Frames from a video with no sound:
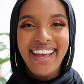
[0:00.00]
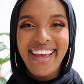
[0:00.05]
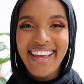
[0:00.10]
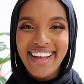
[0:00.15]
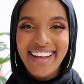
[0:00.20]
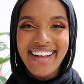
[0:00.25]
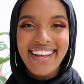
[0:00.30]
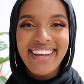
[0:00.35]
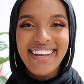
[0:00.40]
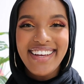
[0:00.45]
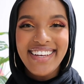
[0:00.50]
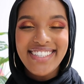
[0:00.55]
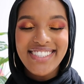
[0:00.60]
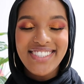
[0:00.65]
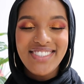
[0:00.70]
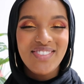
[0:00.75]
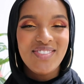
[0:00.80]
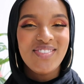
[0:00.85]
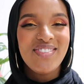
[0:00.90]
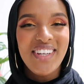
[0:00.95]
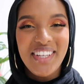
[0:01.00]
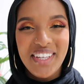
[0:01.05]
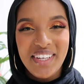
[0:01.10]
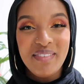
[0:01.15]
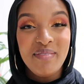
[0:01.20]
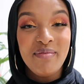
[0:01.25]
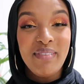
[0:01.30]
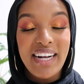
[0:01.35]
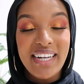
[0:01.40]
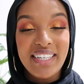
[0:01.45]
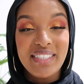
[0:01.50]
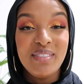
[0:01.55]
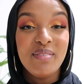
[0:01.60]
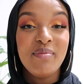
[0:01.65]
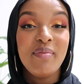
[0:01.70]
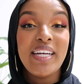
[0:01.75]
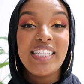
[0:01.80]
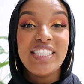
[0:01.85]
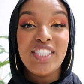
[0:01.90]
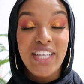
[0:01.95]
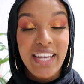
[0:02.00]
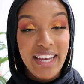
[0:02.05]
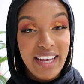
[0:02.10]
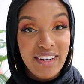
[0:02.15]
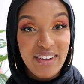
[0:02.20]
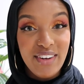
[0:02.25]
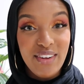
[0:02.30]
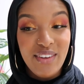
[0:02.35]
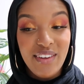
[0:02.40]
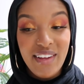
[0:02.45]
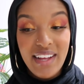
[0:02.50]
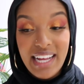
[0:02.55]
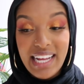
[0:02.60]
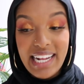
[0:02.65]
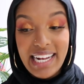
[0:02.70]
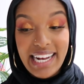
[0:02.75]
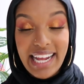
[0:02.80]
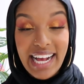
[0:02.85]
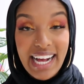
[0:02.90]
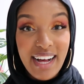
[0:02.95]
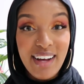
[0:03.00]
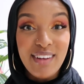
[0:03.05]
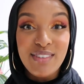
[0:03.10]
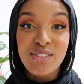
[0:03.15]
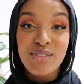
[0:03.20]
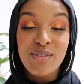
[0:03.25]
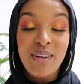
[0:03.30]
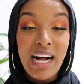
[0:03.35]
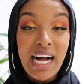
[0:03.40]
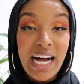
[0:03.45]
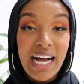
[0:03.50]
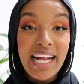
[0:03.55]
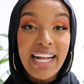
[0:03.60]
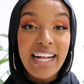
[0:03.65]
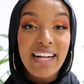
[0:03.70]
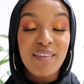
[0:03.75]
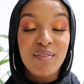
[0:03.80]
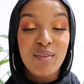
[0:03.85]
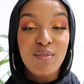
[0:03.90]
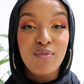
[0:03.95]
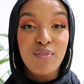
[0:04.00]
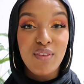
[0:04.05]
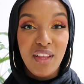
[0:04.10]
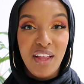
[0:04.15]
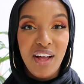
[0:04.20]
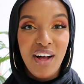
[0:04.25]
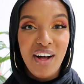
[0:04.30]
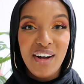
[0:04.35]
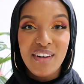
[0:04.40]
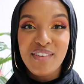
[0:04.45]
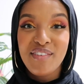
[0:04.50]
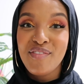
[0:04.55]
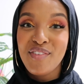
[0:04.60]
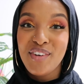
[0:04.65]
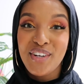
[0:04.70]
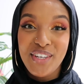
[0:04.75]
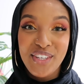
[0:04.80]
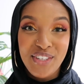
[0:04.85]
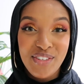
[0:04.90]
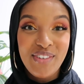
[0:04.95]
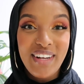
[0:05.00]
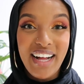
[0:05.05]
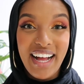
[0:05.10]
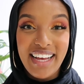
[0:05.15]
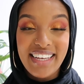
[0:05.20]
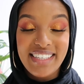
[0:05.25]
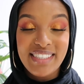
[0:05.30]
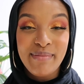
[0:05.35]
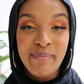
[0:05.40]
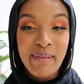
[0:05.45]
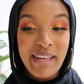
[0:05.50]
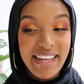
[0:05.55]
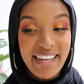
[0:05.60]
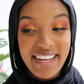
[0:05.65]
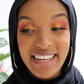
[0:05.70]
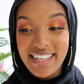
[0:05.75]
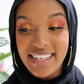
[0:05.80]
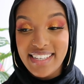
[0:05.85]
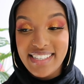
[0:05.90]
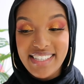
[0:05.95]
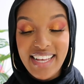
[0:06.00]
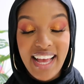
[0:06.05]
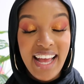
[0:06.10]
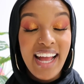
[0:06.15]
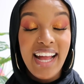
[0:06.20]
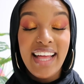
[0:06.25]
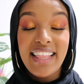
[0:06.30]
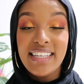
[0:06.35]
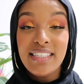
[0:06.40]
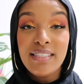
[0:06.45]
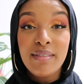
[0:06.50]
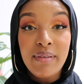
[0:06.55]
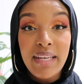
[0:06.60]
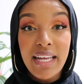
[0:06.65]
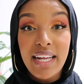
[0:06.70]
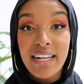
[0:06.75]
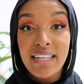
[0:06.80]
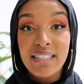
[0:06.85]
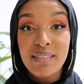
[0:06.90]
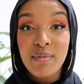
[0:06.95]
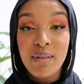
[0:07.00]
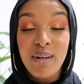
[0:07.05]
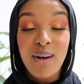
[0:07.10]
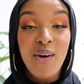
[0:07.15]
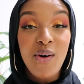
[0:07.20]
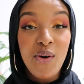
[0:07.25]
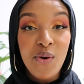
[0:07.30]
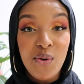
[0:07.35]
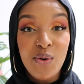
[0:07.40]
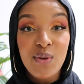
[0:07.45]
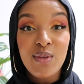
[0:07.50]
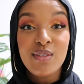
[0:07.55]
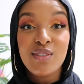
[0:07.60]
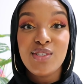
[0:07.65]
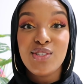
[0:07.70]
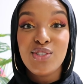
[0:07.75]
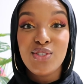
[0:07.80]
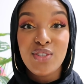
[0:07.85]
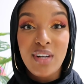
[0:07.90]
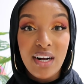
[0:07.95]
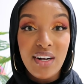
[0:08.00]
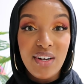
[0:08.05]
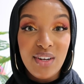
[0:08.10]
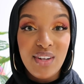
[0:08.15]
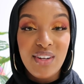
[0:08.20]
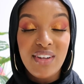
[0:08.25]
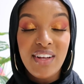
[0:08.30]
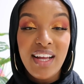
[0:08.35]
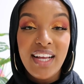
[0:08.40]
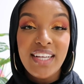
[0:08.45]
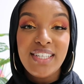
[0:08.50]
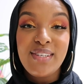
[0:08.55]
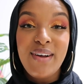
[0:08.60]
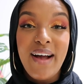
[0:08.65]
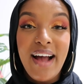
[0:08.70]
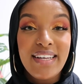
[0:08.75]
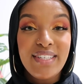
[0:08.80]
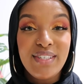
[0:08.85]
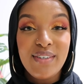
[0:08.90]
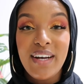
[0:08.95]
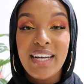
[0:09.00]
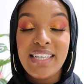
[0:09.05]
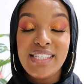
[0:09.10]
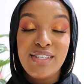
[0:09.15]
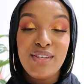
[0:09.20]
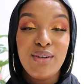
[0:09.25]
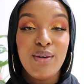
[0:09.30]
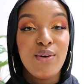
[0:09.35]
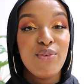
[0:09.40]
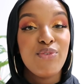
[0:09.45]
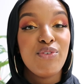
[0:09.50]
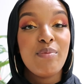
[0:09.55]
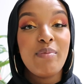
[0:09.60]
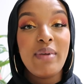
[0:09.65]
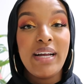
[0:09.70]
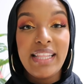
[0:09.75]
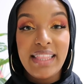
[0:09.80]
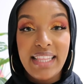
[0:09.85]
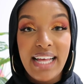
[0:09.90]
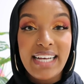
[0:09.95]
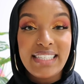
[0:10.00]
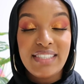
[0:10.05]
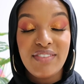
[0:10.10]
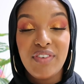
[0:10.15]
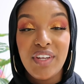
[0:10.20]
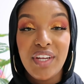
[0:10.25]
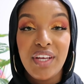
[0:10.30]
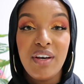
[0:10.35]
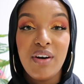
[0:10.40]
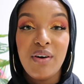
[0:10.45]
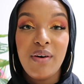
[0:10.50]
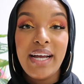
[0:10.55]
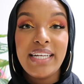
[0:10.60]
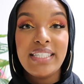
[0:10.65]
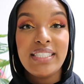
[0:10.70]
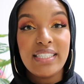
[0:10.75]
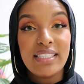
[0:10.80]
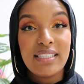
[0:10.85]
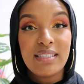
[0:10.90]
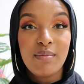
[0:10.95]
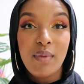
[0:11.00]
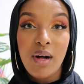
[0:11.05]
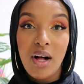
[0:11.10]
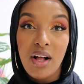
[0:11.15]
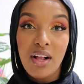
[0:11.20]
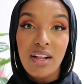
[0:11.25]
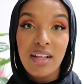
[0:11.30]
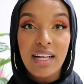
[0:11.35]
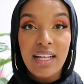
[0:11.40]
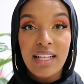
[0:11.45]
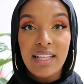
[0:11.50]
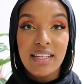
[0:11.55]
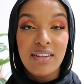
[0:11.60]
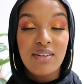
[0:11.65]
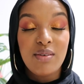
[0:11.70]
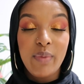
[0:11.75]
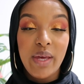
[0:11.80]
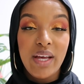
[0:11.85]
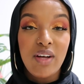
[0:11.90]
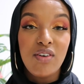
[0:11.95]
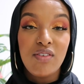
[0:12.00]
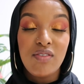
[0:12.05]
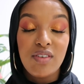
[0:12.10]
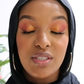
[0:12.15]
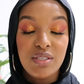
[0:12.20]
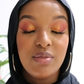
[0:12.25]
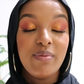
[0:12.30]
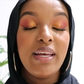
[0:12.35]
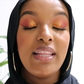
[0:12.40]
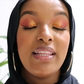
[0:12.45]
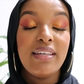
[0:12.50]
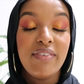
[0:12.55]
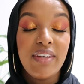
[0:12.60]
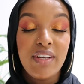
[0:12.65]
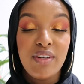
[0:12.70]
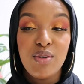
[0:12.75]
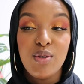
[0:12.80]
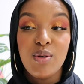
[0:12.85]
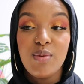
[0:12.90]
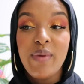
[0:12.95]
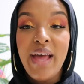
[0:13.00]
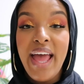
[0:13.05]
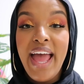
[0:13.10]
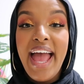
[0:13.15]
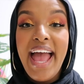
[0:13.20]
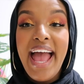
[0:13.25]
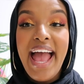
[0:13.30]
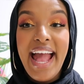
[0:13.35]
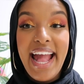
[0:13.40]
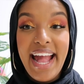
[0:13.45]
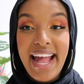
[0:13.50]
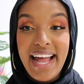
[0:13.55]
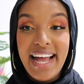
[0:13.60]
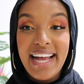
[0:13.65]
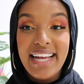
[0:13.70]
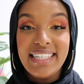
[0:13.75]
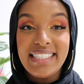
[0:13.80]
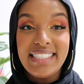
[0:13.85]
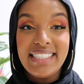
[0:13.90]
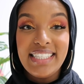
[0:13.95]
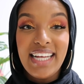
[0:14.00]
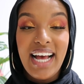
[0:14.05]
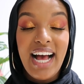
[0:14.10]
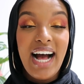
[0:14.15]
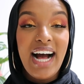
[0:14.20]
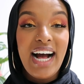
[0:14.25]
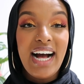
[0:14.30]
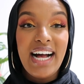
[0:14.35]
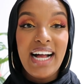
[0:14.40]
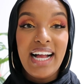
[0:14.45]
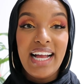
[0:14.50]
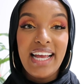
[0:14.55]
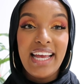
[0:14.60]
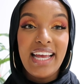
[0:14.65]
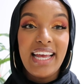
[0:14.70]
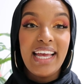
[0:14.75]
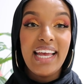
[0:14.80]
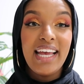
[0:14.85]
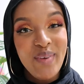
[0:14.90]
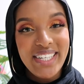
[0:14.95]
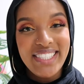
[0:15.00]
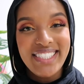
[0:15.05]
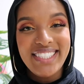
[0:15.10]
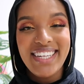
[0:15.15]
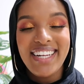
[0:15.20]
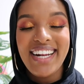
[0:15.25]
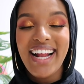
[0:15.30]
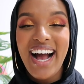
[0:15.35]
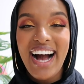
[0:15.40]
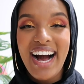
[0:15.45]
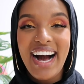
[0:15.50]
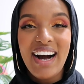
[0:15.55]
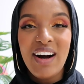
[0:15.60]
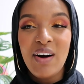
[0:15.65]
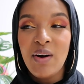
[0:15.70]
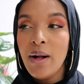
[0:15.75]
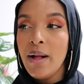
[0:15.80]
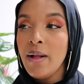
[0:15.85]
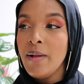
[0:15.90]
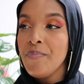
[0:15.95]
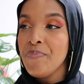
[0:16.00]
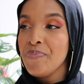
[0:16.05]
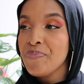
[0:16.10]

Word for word: Hey guys, welcome back to my channel. Now, do I have a vlog for you guys? Because this weekend has been a whole struggle. So as you guys know from my last video, I did a small little makeover to my living room and I mentioned how